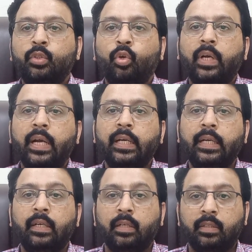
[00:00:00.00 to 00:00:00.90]
So
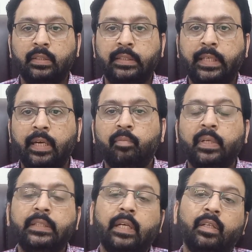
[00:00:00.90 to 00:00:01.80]
kindly share
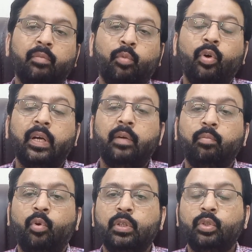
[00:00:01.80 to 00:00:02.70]
my channel more
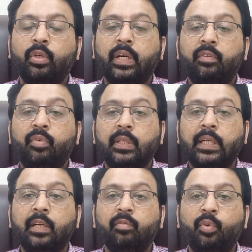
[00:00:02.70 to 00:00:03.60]
and more so that
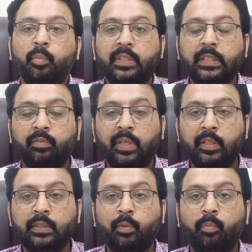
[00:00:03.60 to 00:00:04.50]
further information
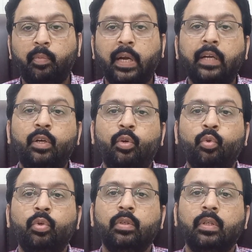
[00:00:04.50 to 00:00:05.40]
will be spread
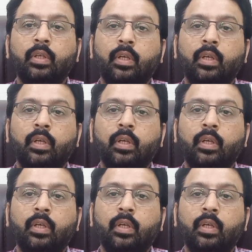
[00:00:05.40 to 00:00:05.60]
to